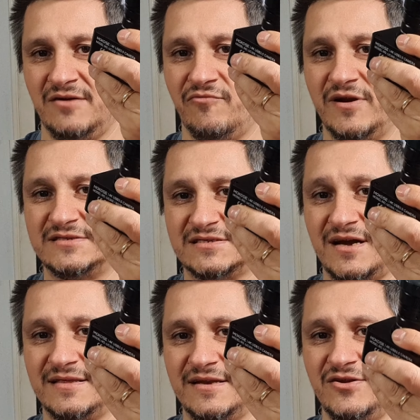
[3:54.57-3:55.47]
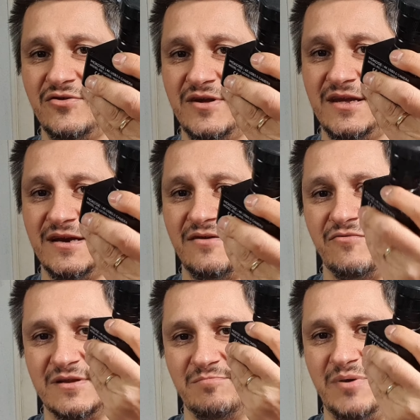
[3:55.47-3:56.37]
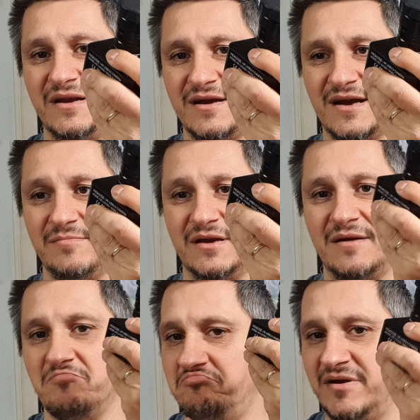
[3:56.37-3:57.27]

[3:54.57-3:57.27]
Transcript: we'll start the new year with a better camera,